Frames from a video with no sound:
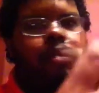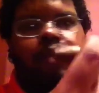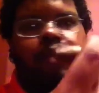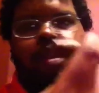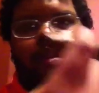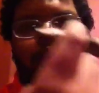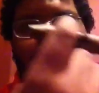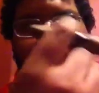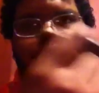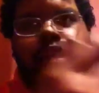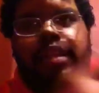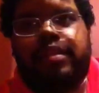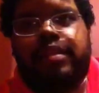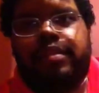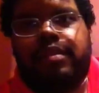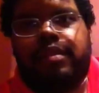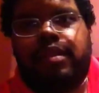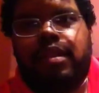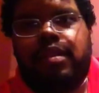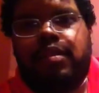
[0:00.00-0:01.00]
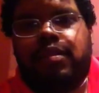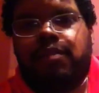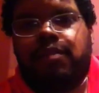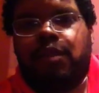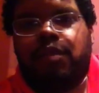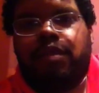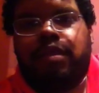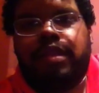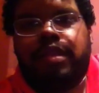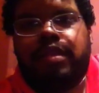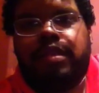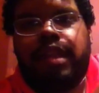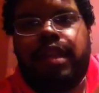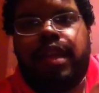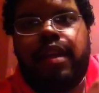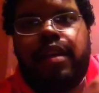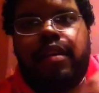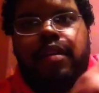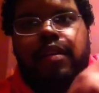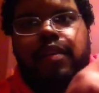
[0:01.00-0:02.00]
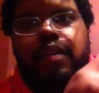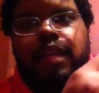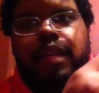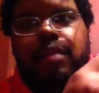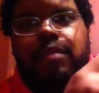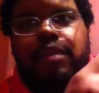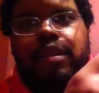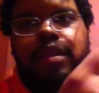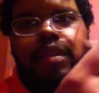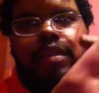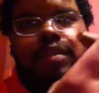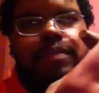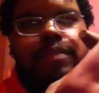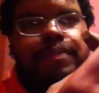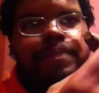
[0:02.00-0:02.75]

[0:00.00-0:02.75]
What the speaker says: Go ahead and smoke this down. I think I'm gonna